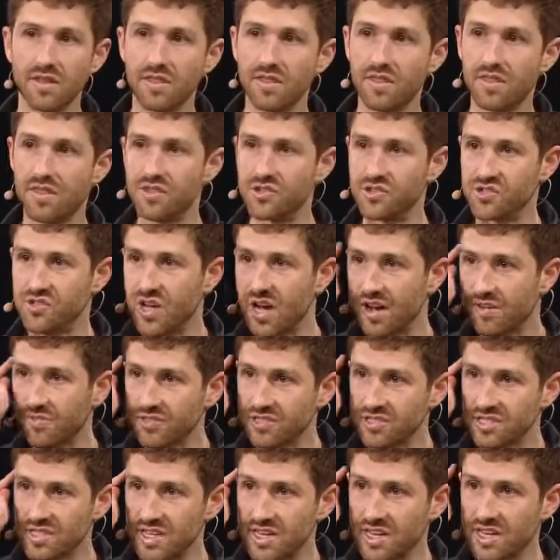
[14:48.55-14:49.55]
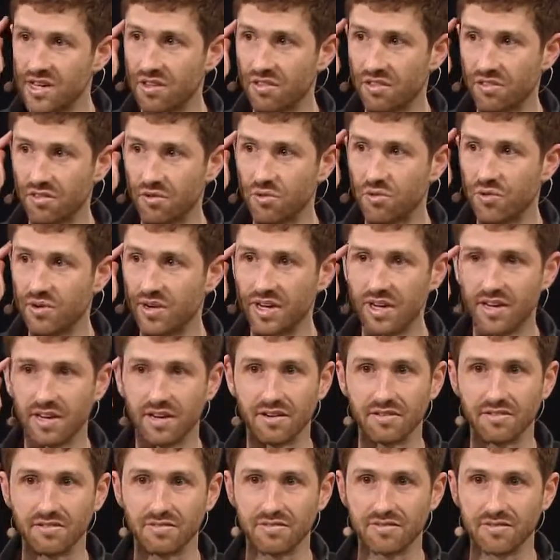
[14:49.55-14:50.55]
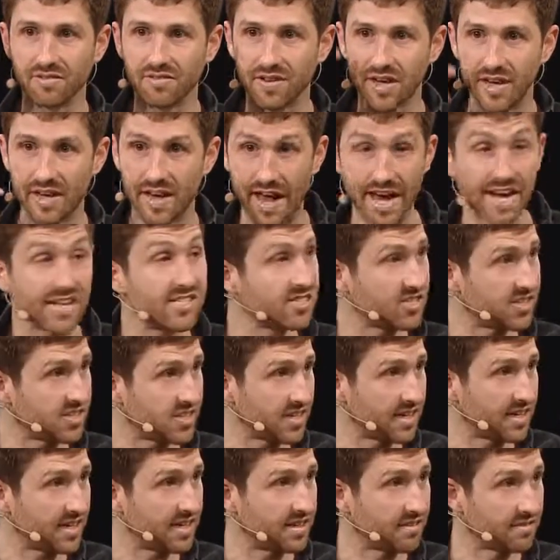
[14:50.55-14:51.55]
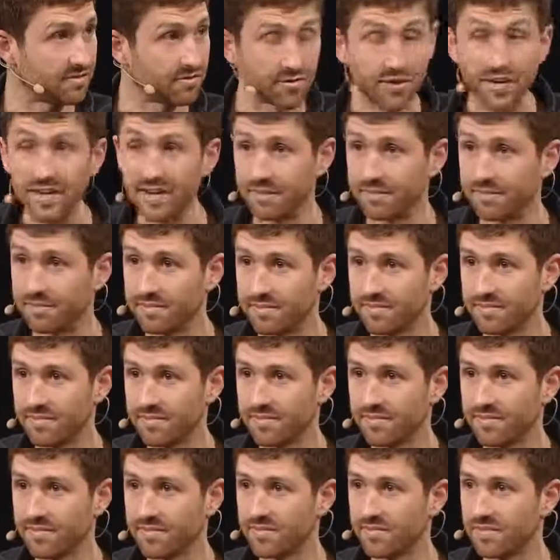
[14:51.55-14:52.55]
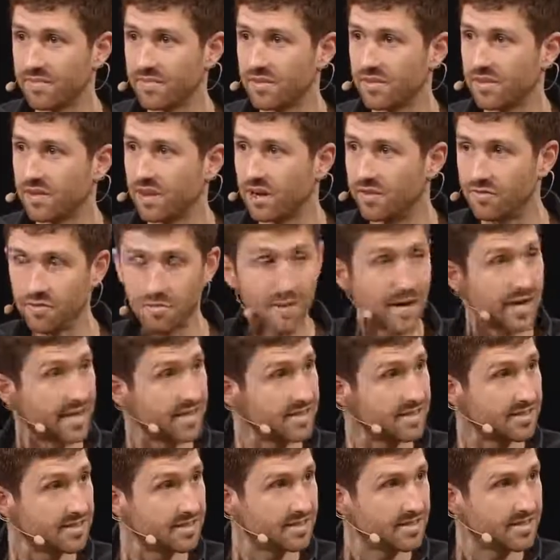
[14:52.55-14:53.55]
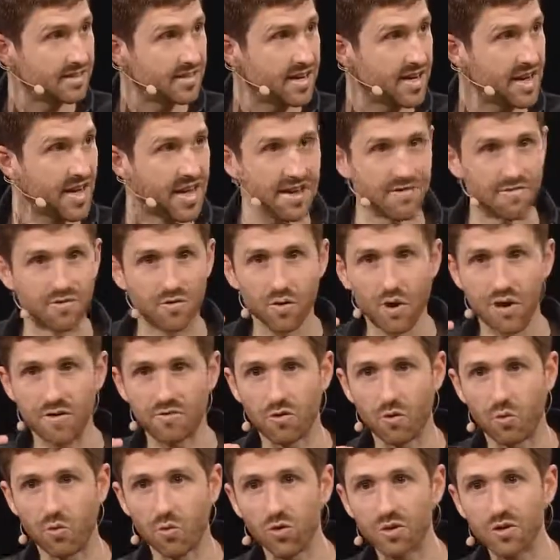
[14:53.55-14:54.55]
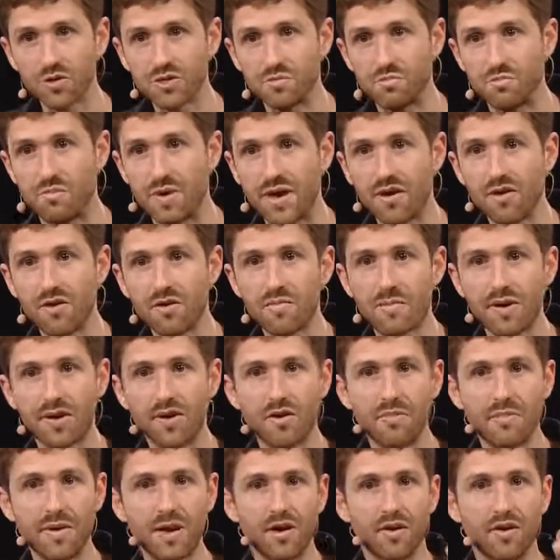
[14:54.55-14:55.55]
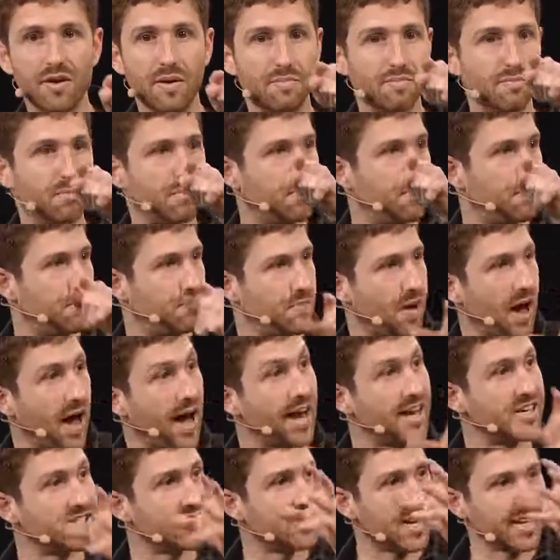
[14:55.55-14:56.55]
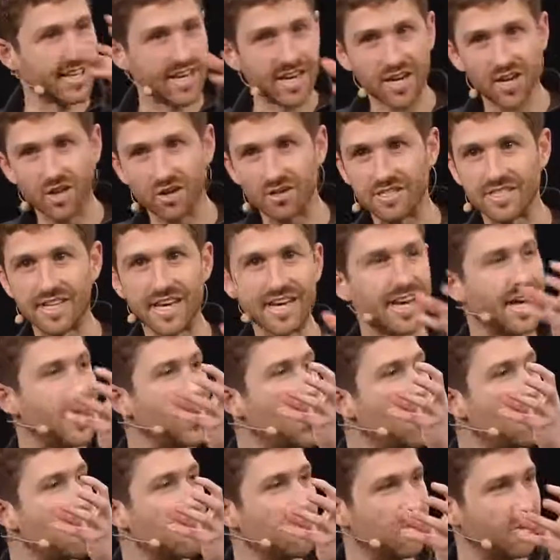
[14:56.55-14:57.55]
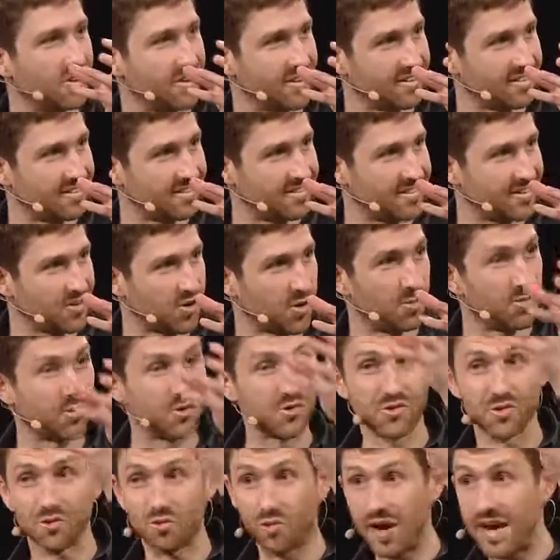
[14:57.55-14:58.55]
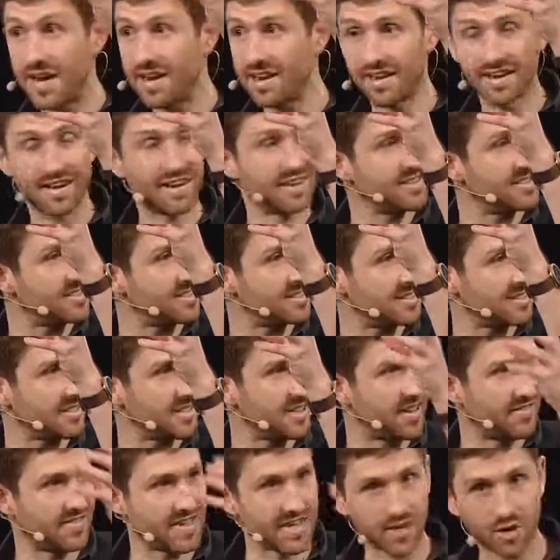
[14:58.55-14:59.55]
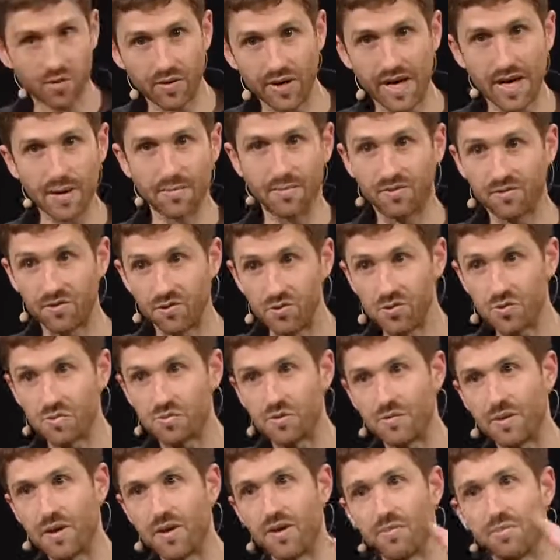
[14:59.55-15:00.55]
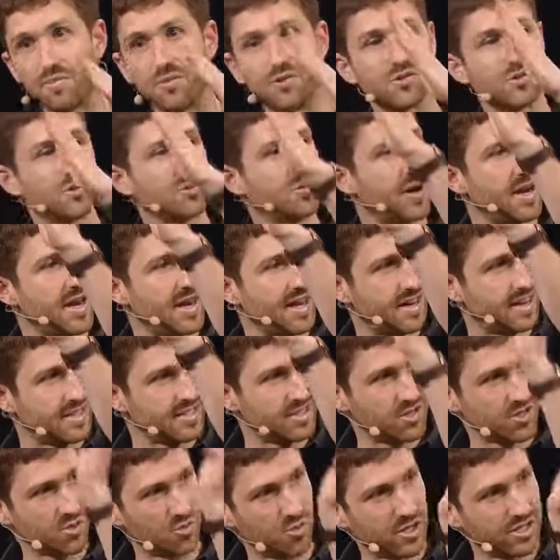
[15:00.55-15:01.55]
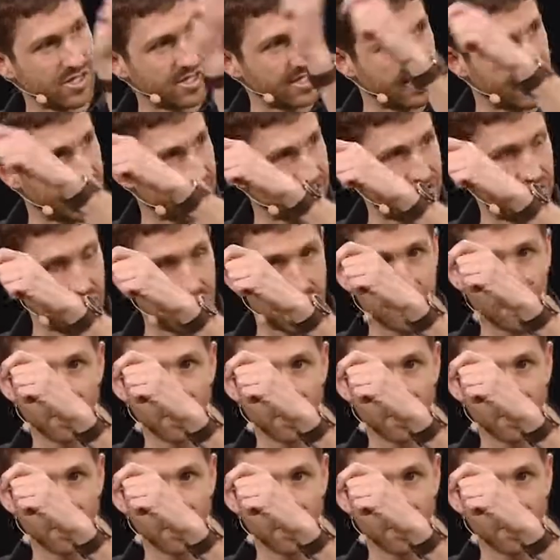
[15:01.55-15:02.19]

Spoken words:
The sovereignty and authority of an agency, the freedom of a mind. If the world is better and better and better at hijacking or taking over or persuading us, if that's going up, if YouTube's better at persuading us to watch the next video,